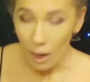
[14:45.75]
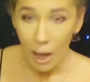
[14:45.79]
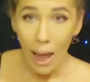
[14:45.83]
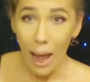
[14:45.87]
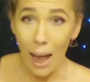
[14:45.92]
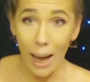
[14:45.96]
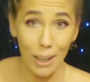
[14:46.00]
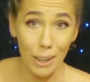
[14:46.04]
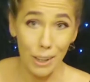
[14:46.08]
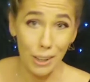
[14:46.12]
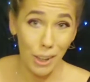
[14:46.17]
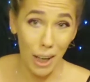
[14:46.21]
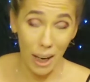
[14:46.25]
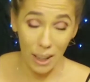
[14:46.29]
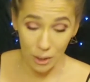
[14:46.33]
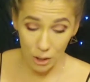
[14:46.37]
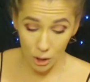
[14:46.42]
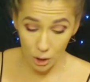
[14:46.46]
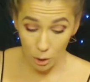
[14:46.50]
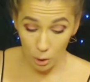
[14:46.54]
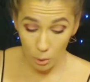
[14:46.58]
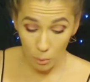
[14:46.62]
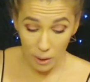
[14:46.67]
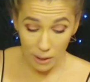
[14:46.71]
I just got
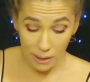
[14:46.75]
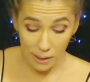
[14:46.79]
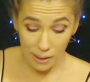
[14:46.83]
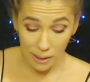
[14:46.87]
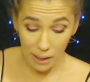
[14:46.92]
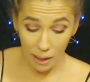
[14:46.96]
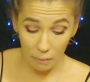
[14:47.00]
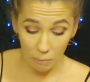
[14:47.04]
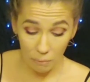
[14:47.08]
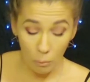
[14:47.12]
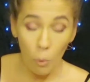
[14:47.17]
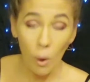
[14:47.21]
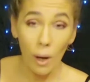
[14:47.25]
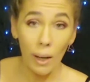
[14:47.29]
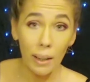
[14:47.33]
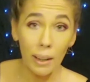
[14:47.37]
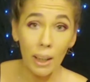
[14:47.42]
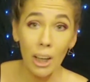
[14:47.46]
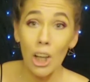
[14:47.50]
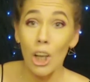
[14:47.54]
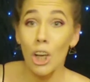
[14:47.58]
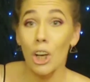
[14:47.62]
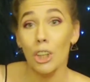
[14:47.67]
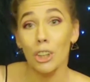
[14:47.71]
two instead of one,
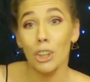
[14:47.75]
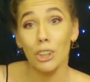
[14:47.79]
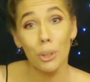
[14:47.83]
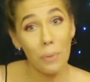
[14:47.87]
so